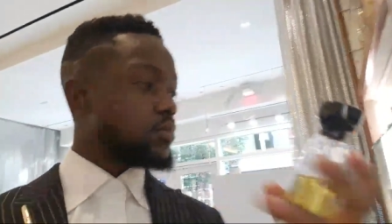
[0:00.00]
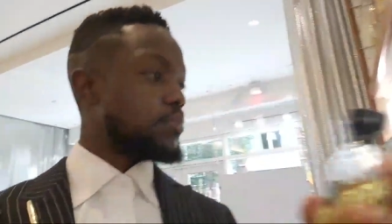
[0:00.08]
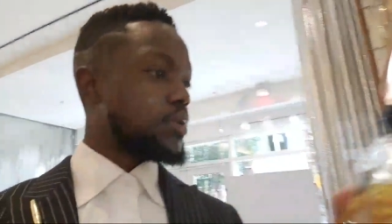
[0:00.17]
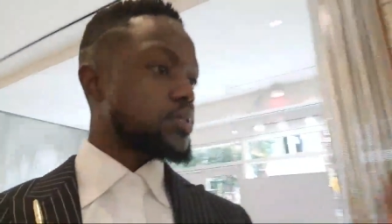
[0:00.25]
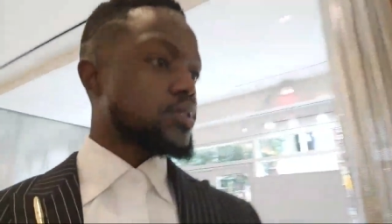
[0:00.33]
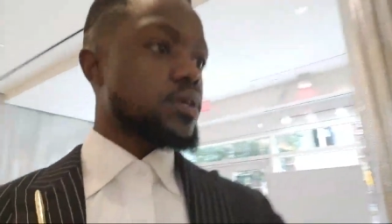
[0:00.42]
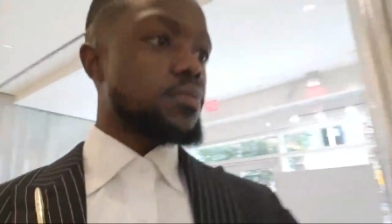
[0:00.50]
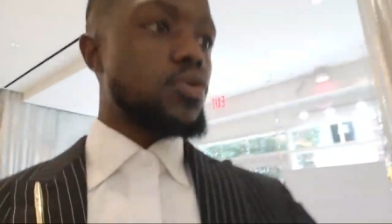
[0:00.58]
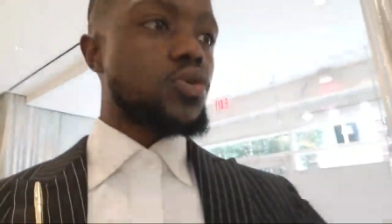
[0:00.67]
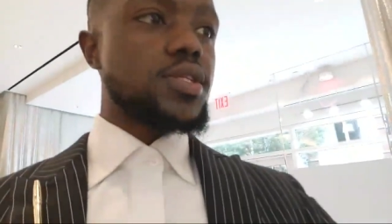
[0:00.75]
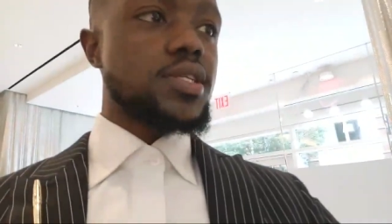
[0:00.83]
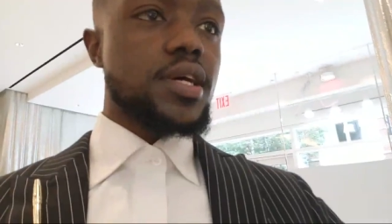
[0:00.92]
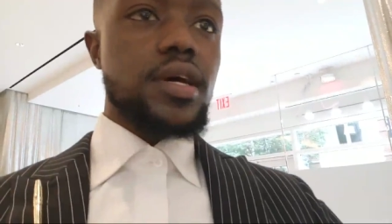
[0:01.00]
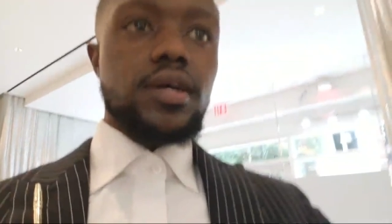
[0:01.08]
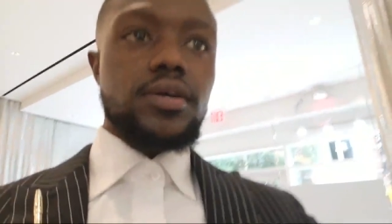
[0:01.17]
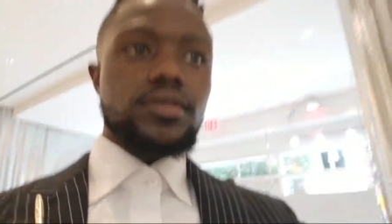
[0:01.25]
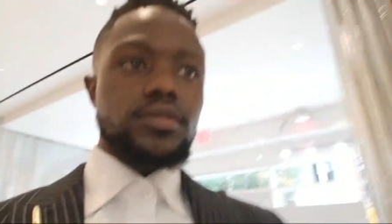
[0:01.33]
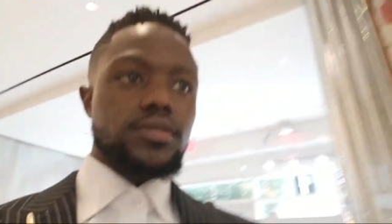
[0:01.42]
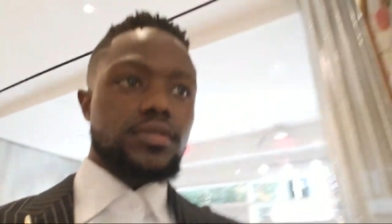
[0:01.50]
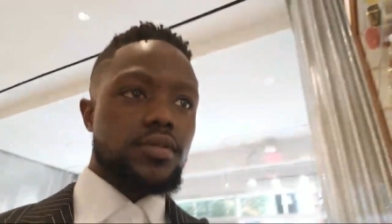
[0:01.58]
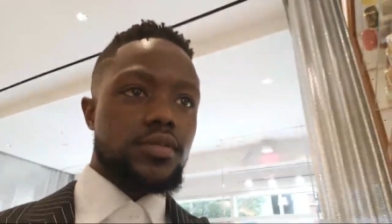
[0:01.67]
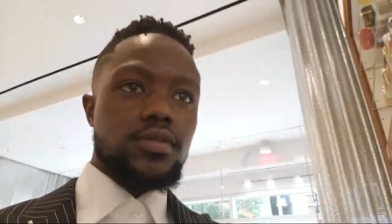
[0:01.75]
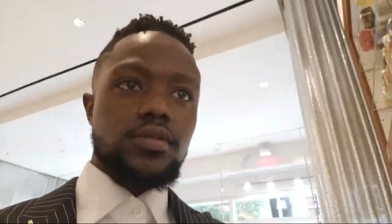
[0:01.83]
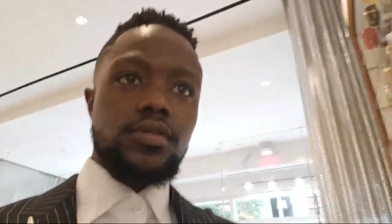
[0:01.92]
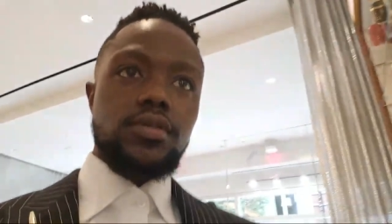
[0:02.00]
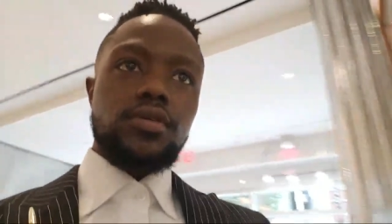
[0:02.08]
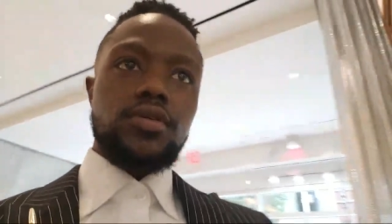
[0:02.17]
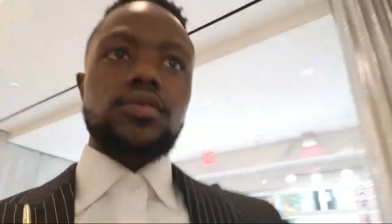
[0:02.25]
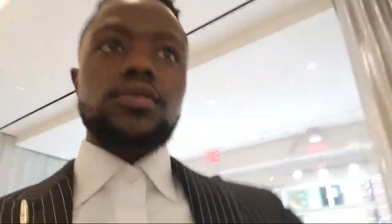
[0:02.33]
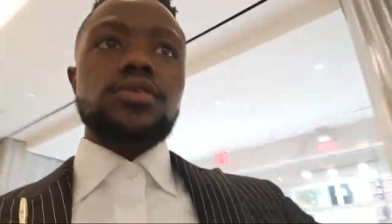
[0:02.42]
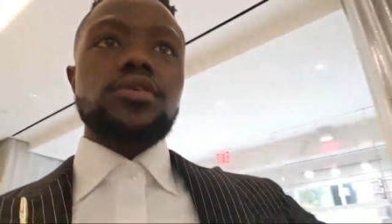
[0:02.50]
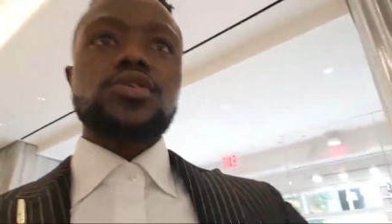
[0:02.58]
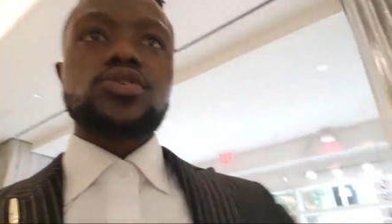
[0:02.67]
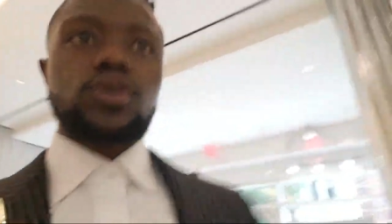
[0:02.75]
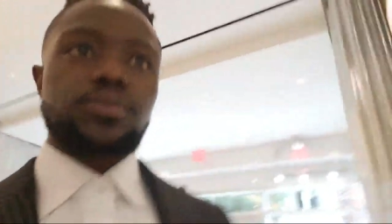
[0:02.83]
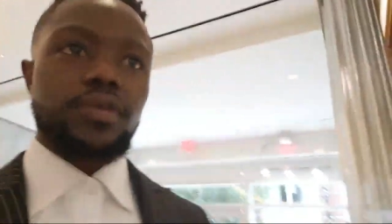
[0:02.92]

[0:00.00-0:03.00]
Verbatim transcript: Musc Immortel. So I'm